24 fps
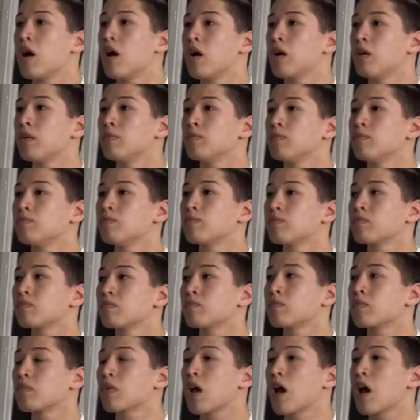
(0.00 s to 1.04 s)

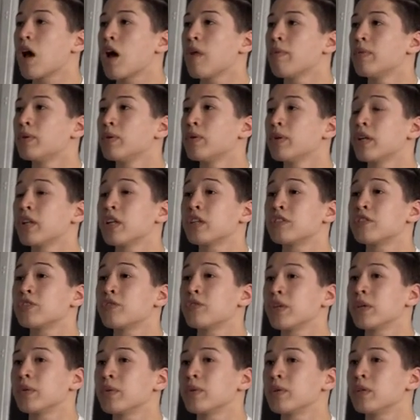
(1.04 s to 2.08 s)
I've been doing it less
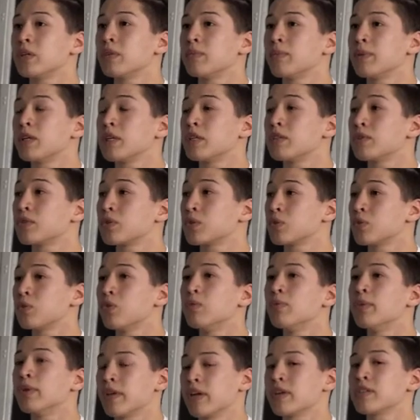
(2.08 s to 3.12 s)
frequently because of
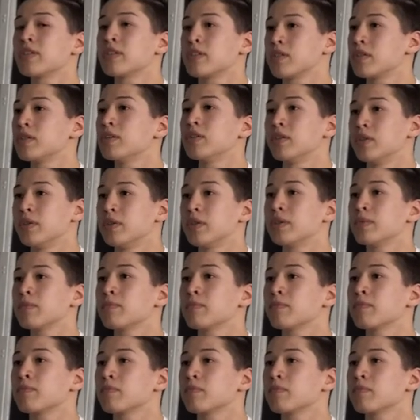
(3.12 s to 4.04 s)
school, but yes, I still do it.